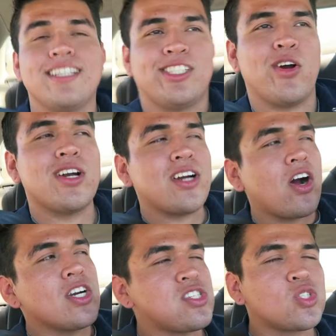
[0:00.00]
So our,
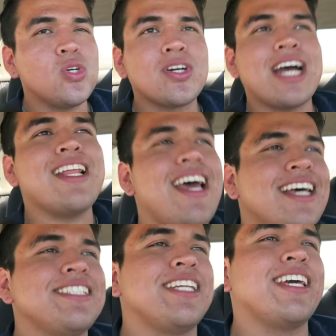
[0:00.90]
our school kind of
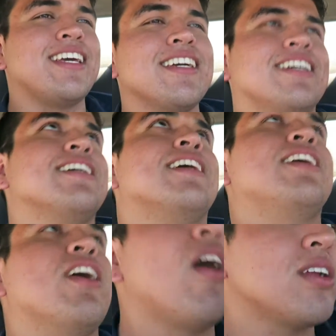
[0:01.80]
has like
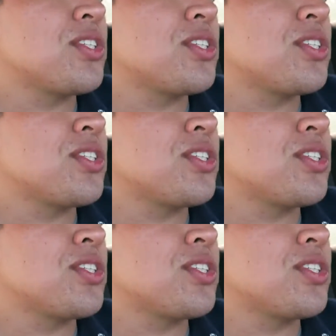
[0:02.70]
an auto